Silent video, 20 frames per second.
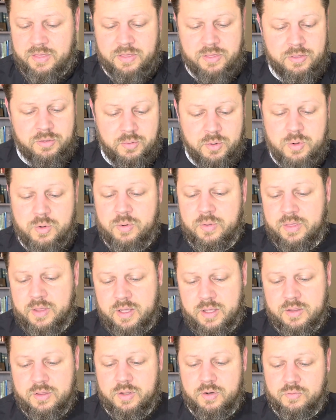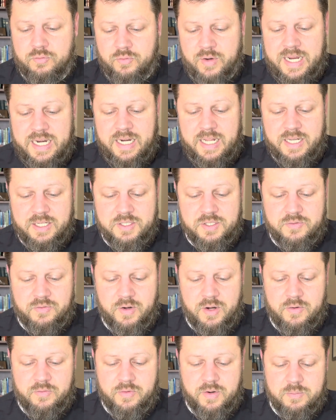through the the readings
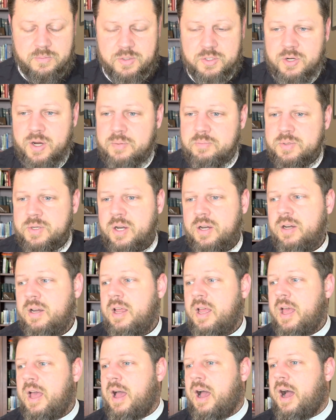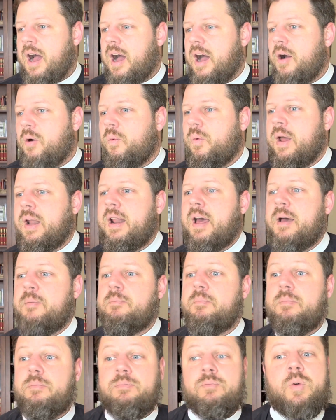for, from Scripture, uh, when
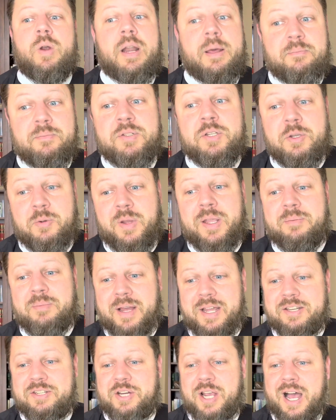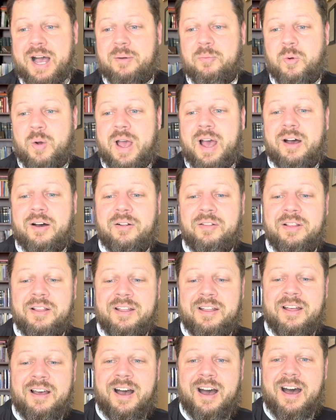I'm when I'm doing my job well,
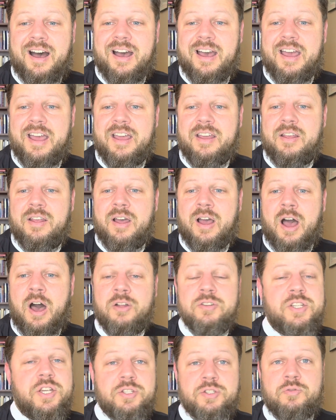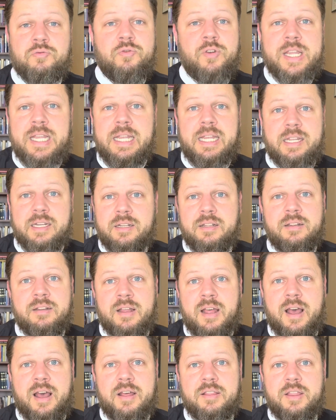uh, I'll just read
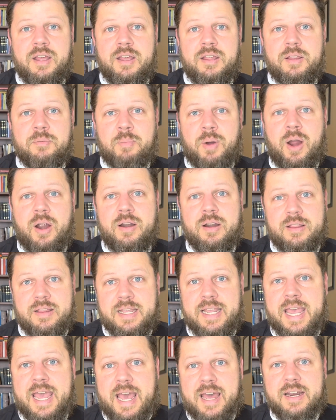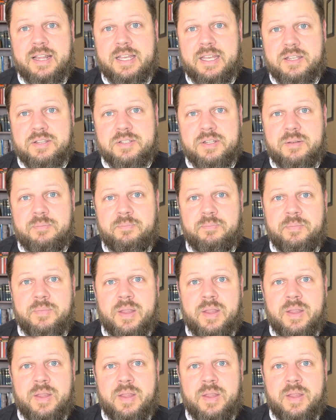uh, the the part of the Catechism.